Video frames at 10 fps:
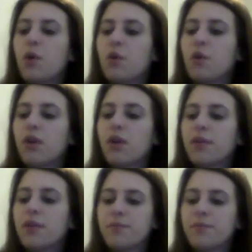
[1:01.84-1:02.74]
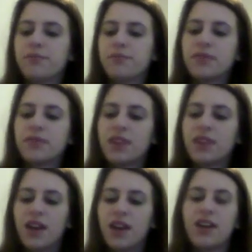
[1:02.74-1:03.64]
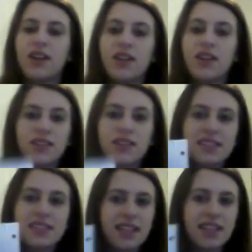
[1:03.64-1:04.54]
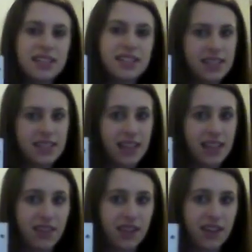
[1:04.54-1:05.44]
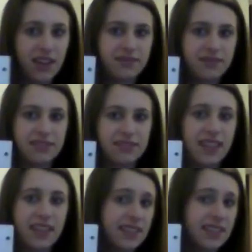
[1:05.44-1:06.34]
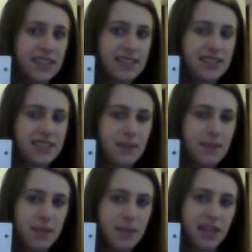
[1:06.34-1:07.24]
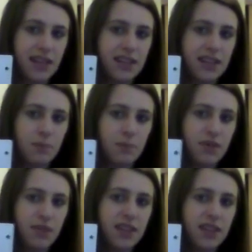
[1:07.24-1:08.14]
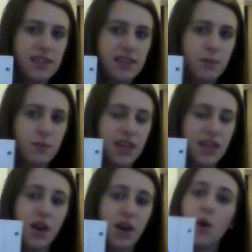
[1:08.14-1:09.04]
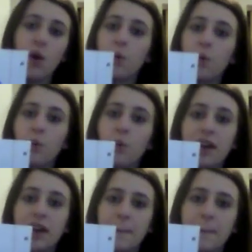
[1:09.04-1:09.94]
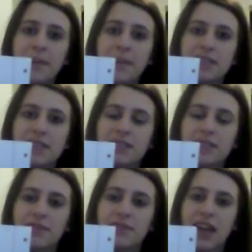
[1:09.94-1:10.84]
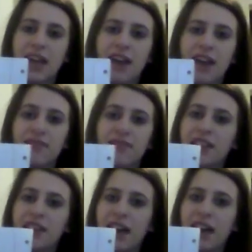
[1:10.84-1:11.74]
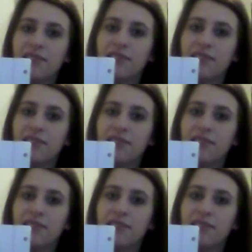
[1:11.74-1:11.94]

or you can see it together like this, because both of these would be one beat, half and half.